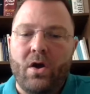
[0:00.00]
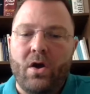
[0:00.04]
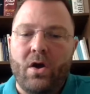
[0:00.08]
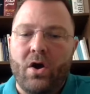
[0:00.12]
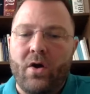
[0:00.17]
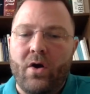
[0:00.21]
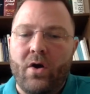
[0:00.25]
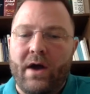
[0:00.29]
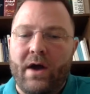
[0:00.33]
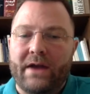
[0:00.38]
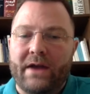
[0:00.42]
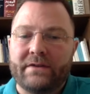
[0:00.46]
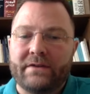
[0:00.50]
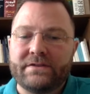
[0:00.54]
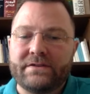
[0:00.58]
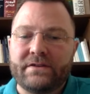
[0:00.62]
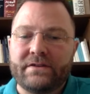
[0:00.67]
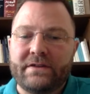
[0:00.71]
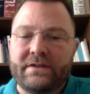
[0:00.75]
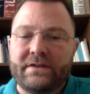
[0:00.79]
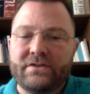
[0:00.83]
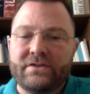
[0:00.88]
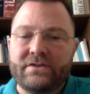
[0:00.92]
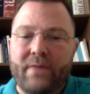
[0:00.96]
All right, so
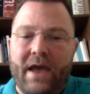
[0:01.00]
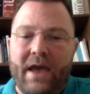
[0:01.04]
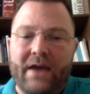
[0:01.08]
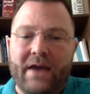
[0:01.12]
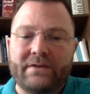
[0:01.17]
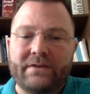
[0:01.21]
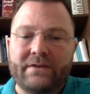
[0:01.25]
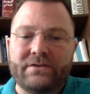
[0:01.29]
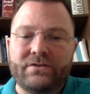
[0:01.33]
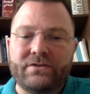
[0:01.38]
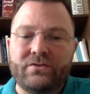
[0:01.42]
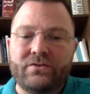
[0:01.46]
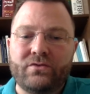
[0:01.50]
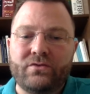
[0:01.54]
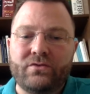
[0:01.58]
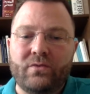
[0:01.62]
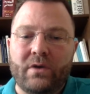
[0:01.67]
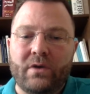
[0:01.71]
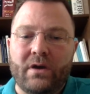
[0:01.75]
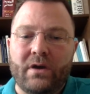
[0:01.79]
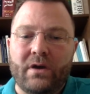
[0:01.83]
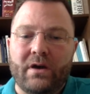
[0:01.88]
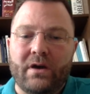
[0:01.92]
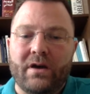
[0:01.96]
let's go back
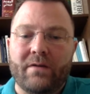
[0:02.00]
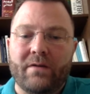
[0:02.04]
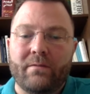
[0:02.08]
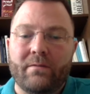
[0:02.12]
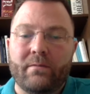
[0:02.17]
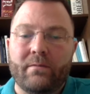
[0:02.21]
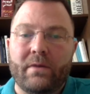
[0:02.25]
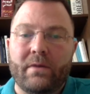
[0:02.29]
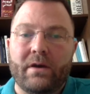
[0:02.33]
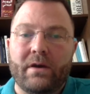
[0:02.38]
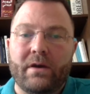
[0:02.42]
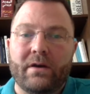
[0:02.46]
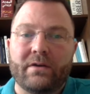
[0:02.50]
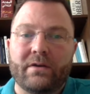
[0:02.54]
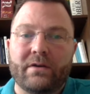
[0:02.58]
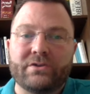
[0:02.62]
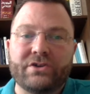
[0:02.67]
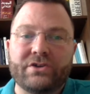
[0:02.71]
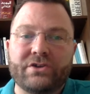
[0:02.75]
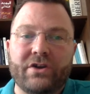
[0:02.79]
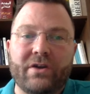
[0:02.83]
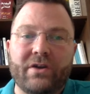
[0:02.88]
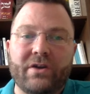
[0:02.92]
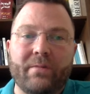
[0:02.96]
to um, uh,
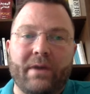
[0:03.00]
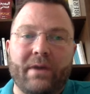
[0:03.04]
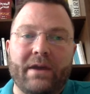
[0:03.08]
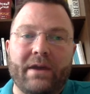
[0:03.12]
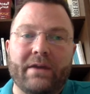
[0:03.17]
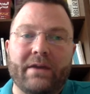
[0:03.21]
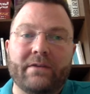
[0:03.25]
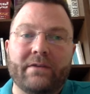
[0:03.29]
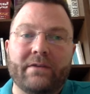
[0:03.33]
sharing my,